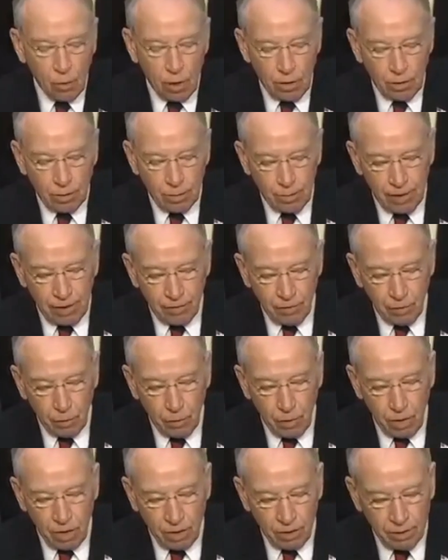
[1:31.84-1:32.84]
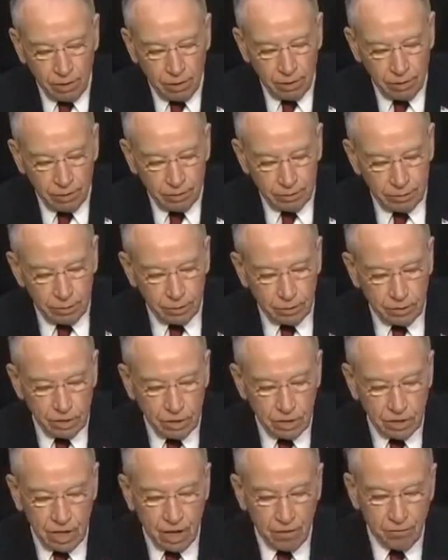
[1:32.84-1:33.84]
I welcome everyone to
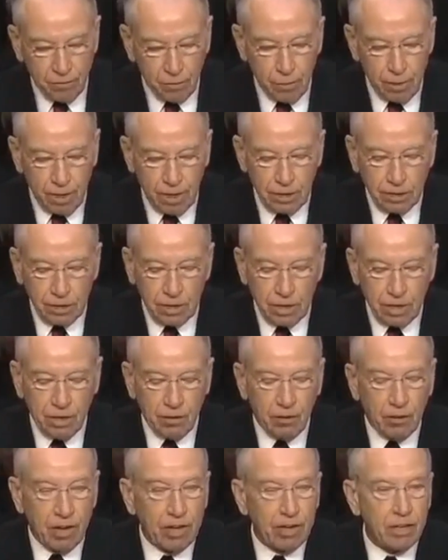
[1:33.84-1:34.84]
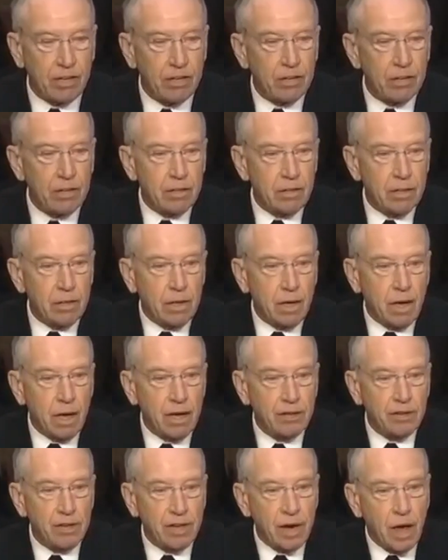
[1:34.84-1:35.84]
this confirmation hearing
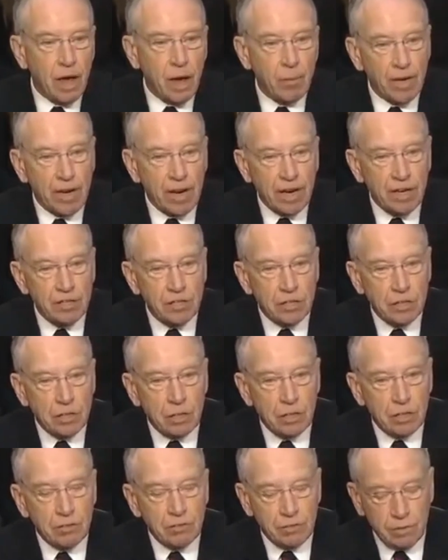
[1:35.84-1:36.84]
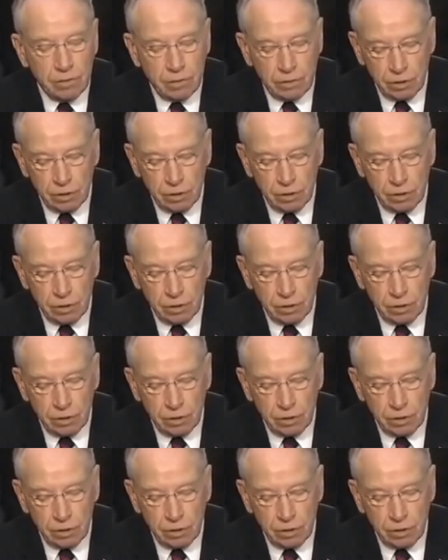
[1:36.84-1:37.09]
on the nomination of